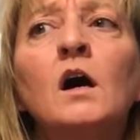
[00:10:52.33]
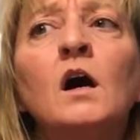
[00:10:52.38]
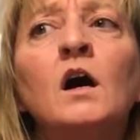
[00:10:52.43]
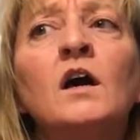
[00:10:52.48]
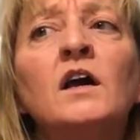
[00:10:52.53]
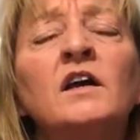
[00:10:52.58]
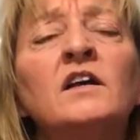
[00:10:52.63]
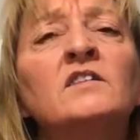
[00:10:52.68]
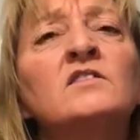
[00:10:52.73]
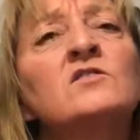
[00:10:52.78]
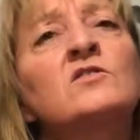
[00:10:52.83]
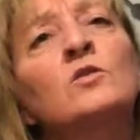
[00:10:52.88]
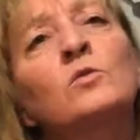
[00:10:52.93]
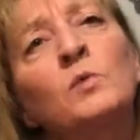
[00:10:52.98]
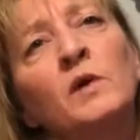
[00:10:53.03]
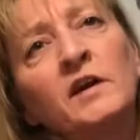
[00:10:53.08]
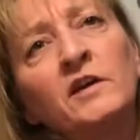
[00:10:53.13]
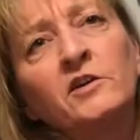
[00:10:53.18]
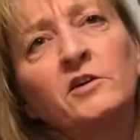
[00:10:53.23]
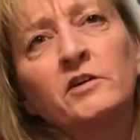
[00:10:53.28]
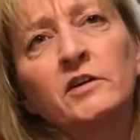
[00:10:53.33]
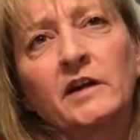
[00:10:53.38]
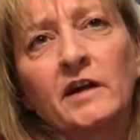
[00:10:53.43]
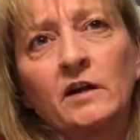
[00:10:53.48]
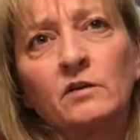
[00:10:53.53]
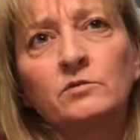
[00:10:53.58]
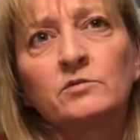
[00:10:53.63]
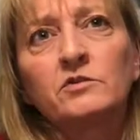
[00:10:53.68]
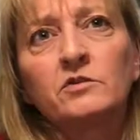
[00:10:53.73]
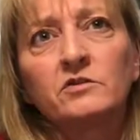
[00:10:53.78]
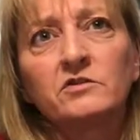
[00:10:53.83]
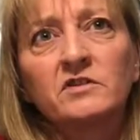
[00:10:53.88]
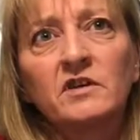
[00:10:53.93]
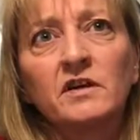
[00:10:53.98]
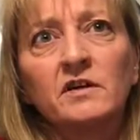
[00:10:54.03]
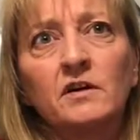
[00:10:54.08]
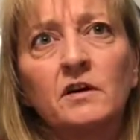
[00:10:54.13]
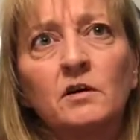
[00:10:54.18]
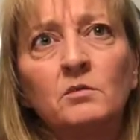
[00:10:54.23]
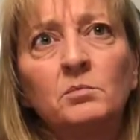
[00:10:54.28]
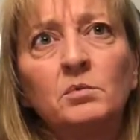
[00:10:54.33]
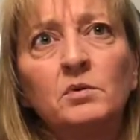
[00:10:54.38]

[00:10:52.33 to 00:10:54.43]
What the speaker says: It's the way your accounts are set up.